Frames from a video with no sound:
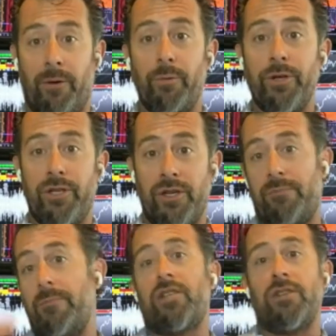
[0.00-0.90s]
like we
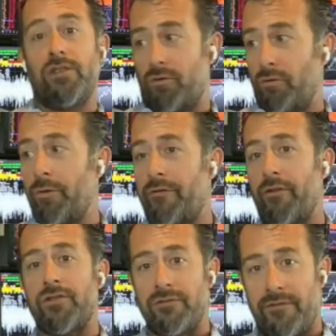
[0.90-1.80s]
just mentioned, growth
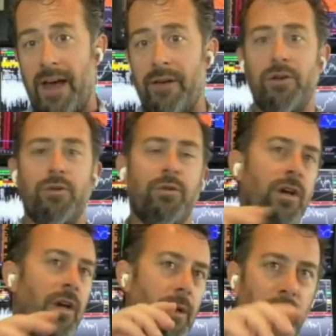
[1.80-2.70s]
versus value,
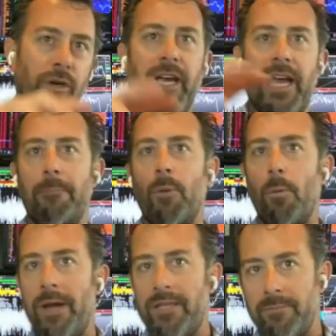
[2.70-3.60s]
looking at
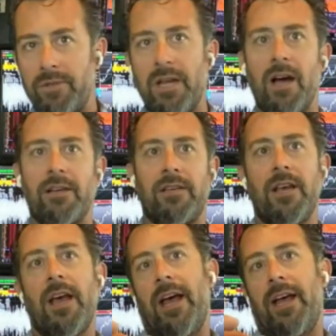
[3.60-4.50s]
momentum stocks
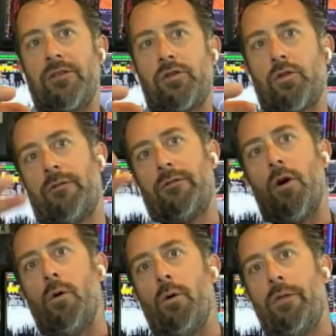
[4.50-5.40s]
and sort of the
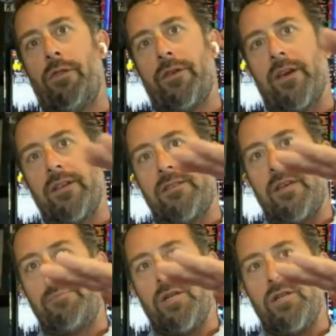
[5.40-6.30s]
whole
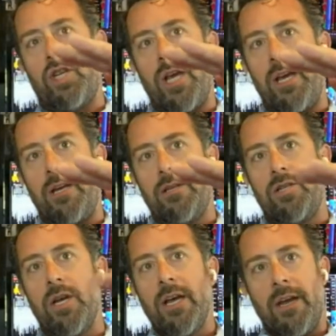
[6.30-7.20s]
conception
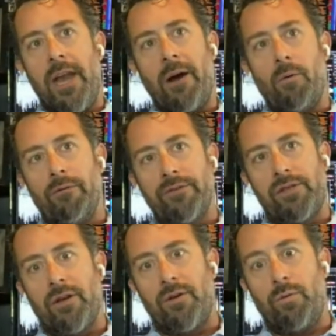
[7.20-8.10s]
change, now all of a
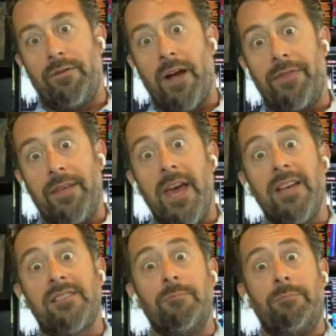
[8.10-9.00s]
sudden we've got the
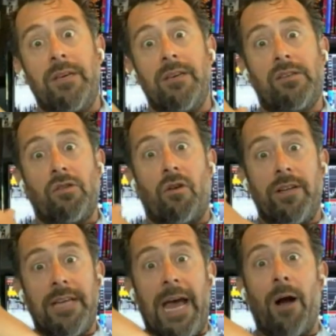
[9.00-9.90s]
S&P
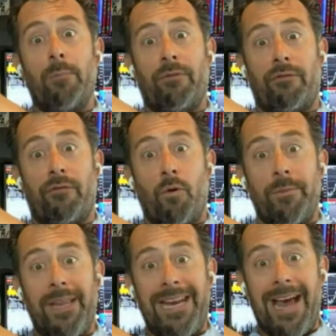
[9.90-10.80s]
starting to
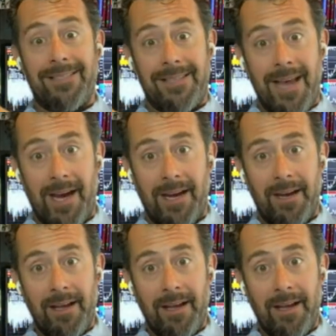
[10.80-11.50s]
outperform the Nasdaq,